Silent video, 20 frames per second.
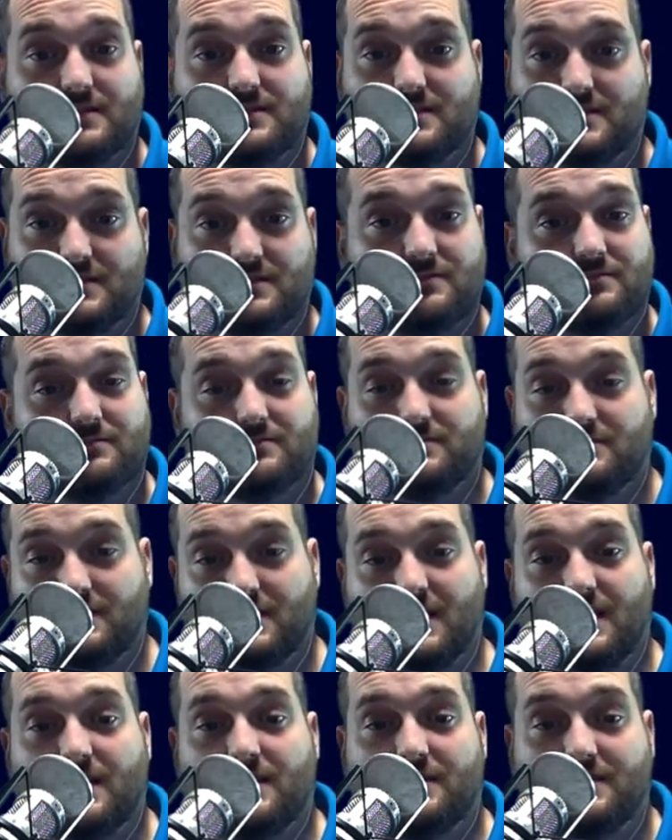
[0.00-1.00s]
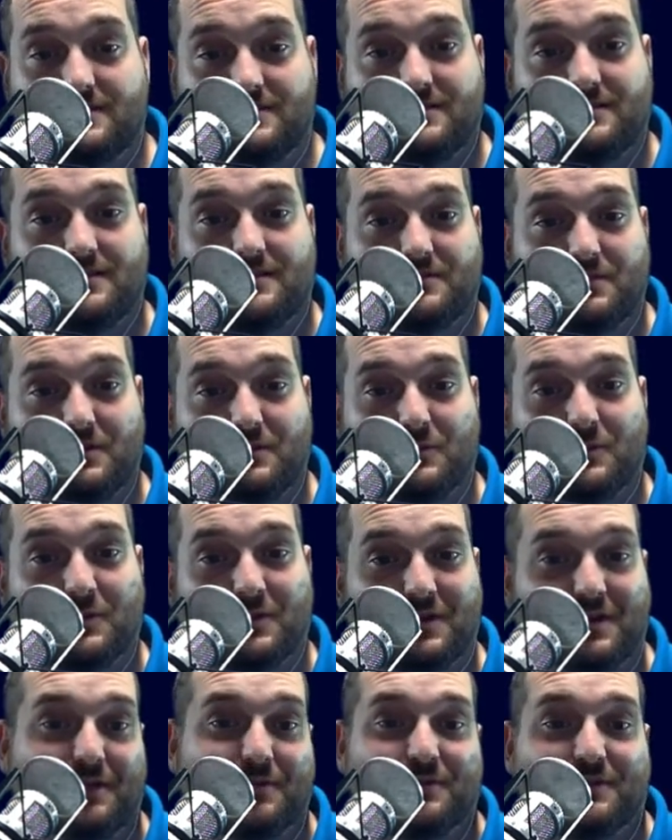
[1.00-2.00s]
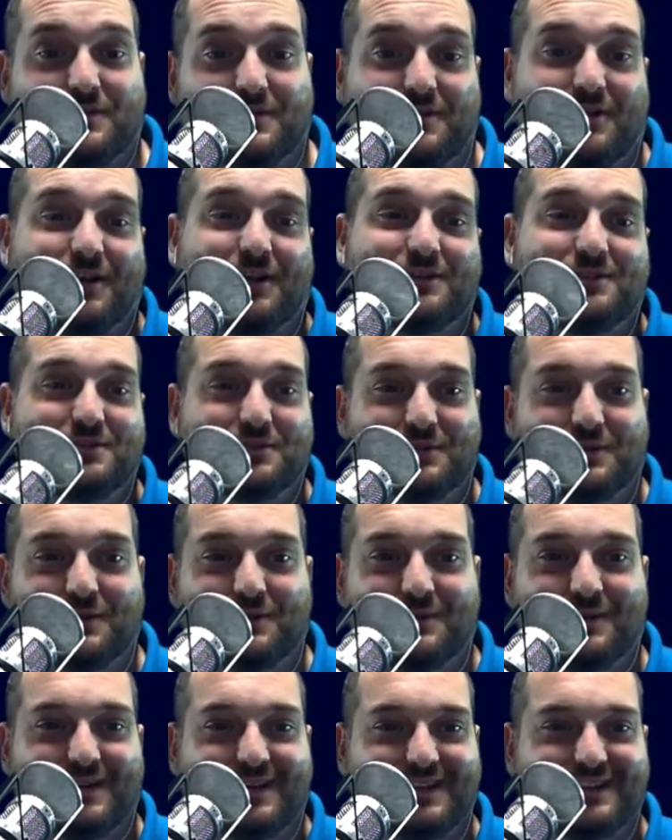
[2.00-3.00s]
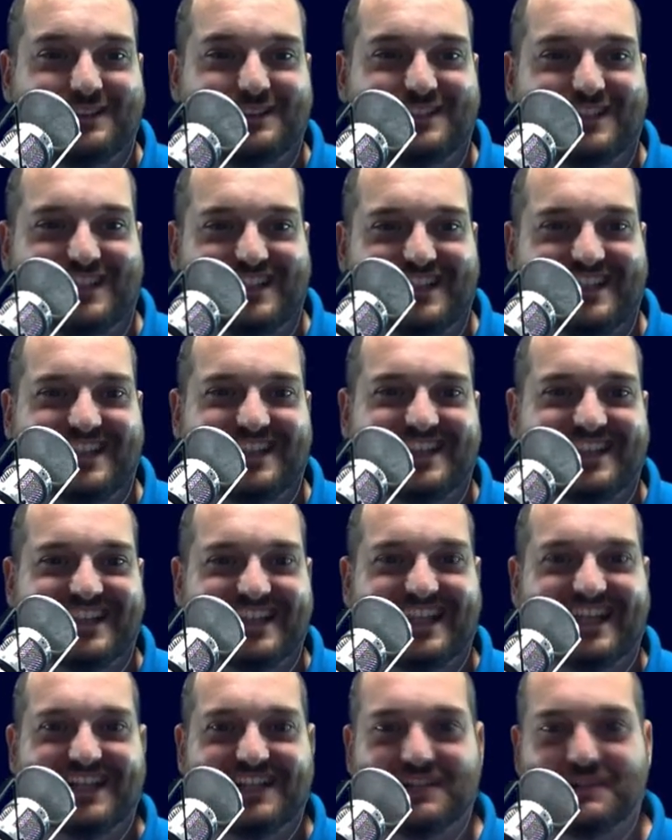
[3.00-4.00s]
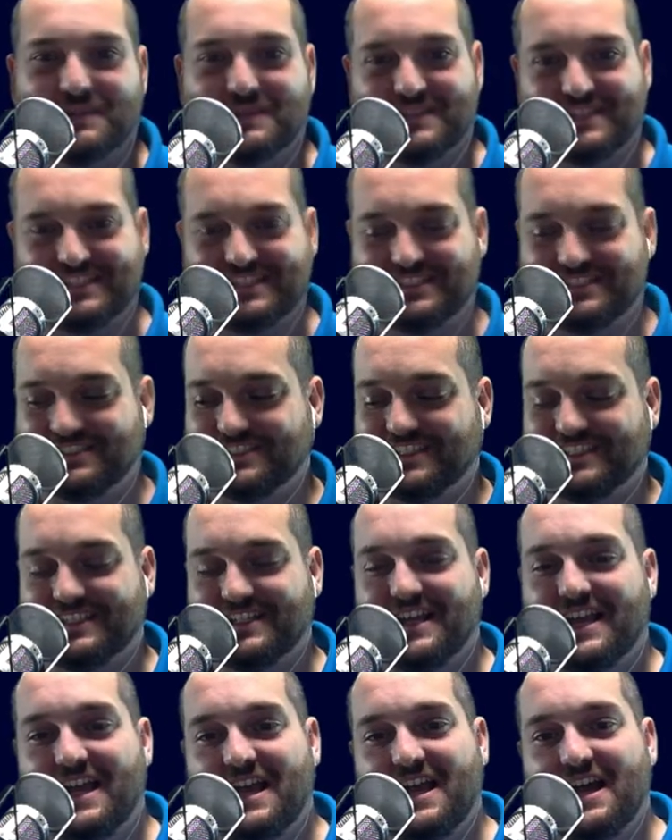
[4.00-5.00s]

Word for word: It's just hey, this is it working with the garage door opening and shutting and the lock opening and shutting.